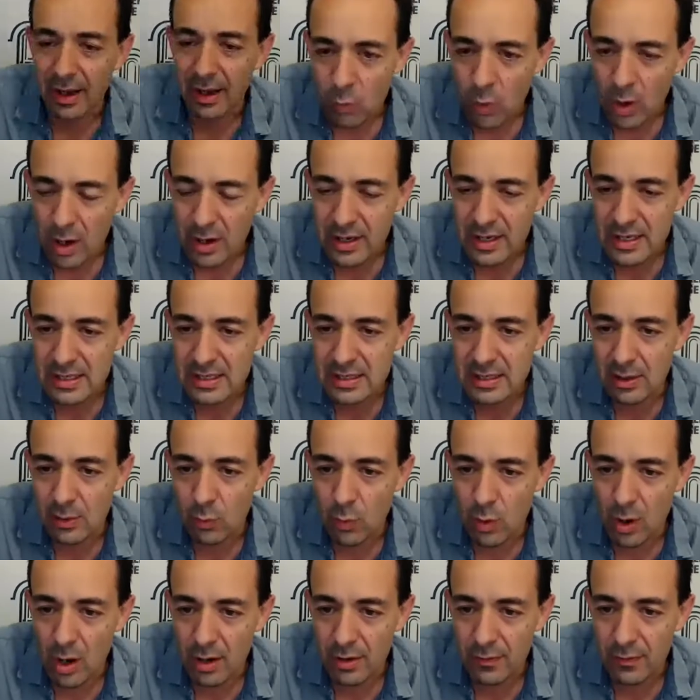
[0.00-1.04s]

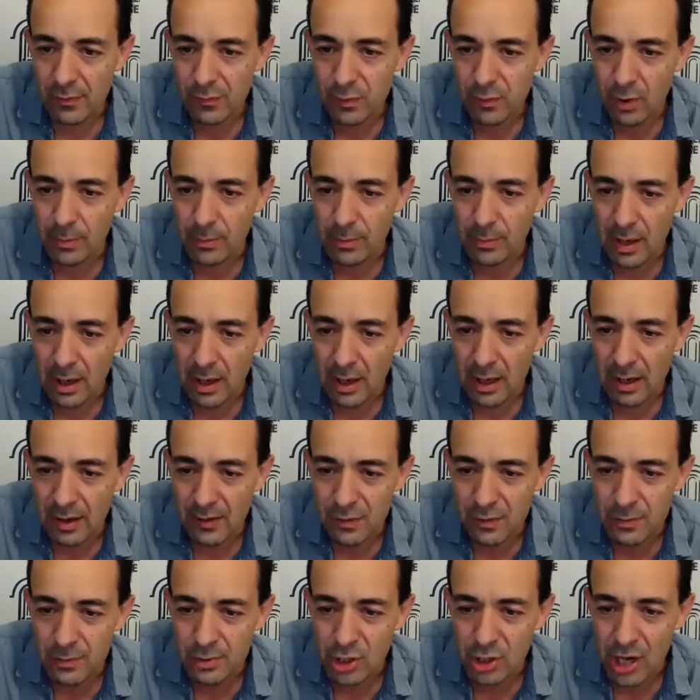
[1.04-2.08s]
One
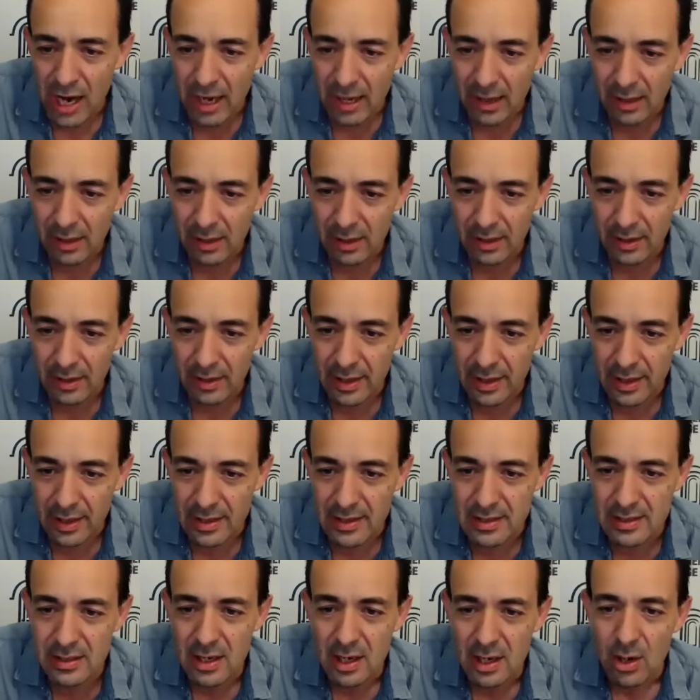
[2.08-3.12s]
from Jacqueline
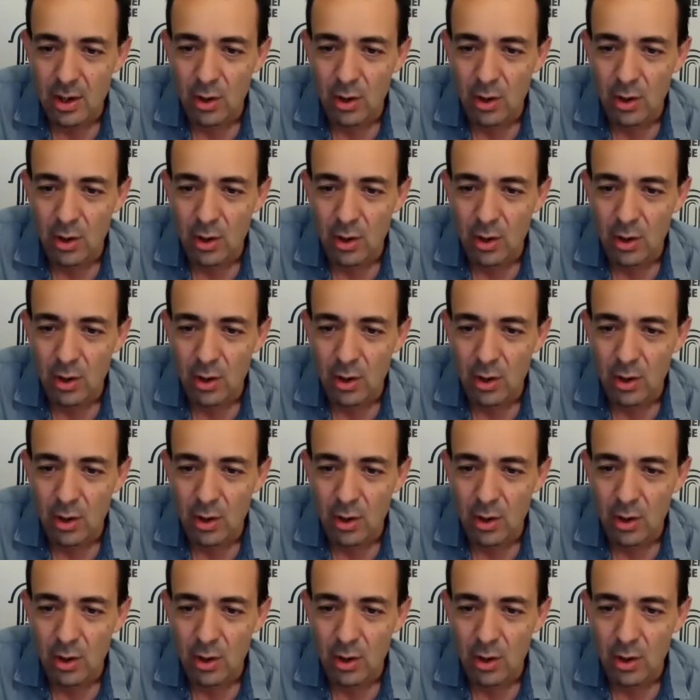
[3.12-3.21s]
is